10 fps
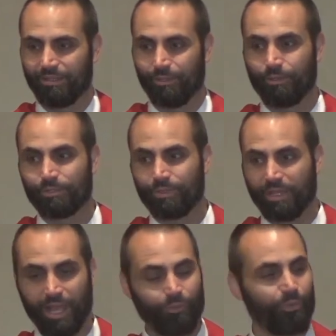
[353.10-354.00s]
Who knows what
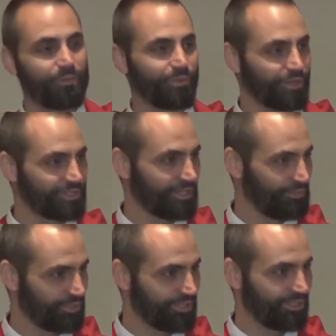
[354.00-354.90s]
that one person
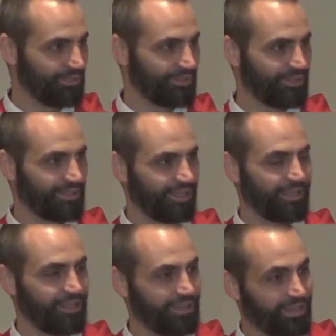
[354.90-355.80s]
will do? And
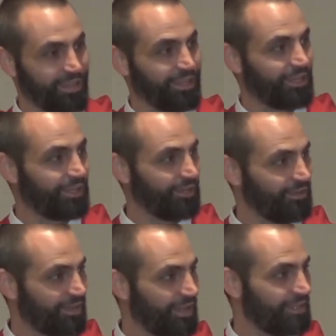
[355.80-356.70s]
then, you know,
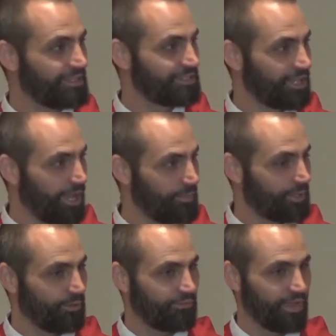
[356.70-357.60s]
just
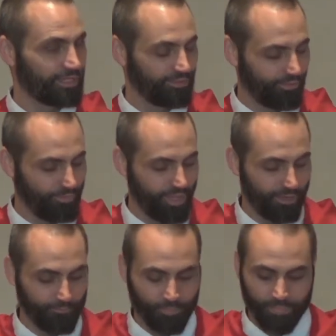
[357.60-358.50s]
domino effect from
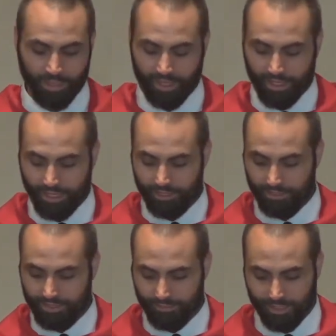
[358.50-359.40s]
there. And
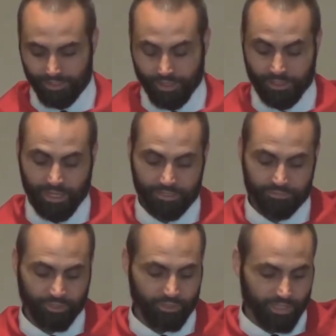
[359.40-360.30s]
sometimes, I guess,
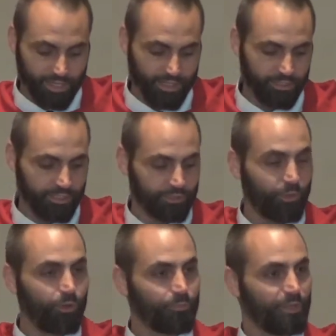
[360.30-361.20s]
you know, yeah, they look at the
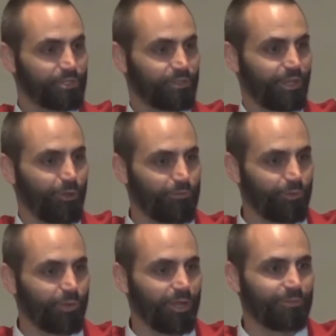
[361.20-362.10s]
whole picture and get
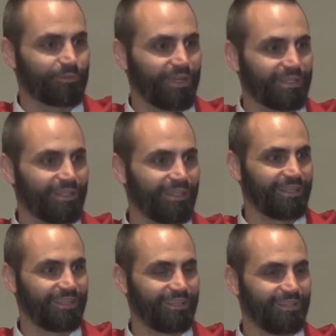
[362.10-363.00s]
overwhelmed, right?
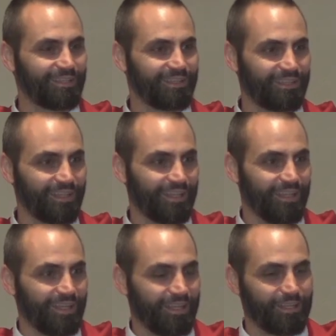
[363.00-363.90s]
You look at the,
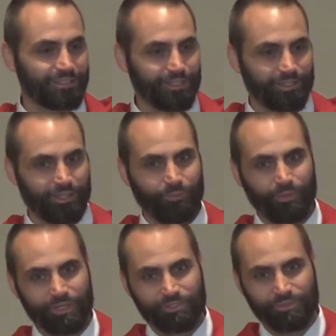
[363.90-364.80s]
instead of looking at
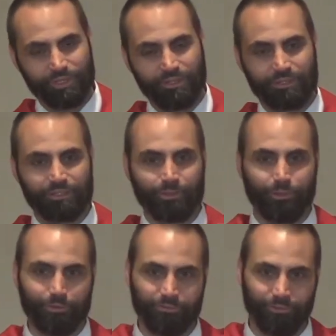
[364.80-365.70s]
one tree, you look at the
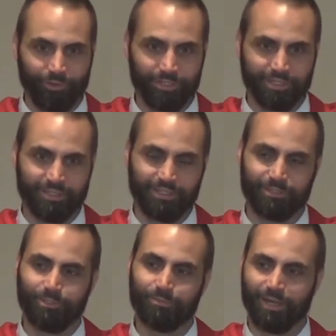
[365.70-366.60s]
whole forest and think,
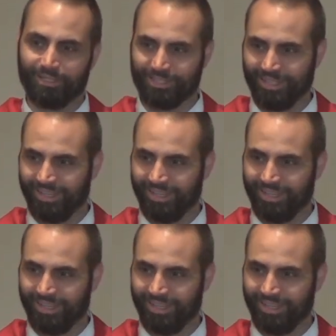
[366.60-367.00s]
too much,